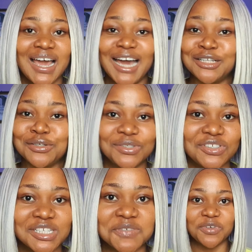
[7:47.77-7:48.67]
I told you
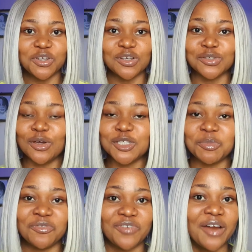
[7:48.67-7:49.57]
this video is going to
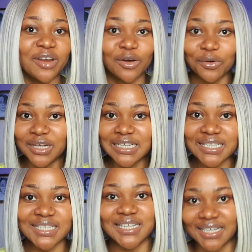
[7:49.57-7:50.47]
be very
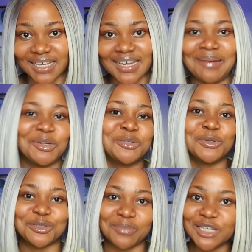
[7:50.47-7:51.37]
holistic. I'm not
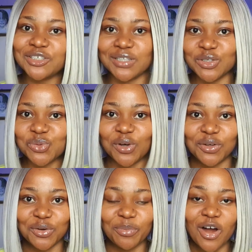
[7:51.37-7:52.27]
supposed to mention this one
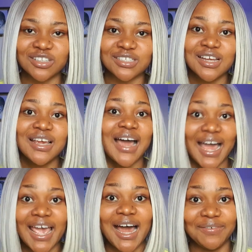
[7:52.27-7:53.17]
though, but
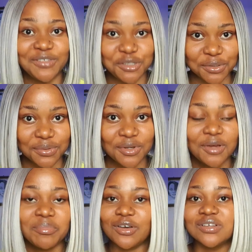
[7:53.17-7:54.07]
I have to
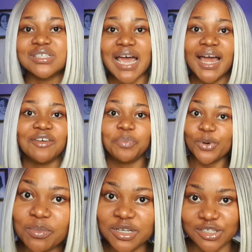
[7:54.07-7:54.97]
because I have
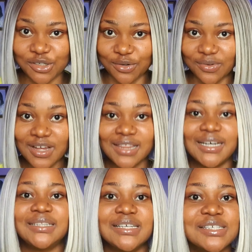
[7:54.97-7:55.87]
promised you
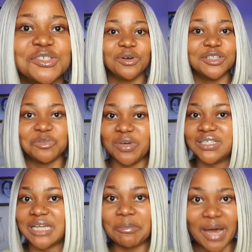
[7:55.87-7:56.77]
that this is going to be a
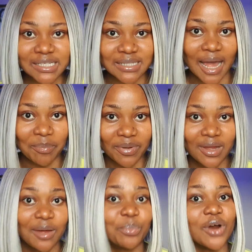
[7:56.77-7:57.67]
step by step
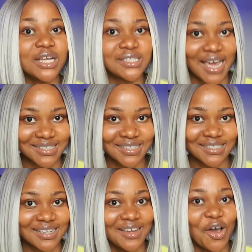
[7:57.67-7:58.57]
process
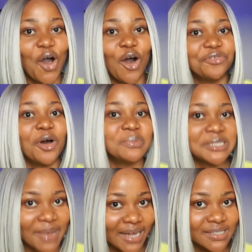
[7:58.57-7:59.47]
of
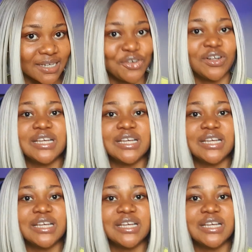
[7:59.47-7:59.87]
optimizing your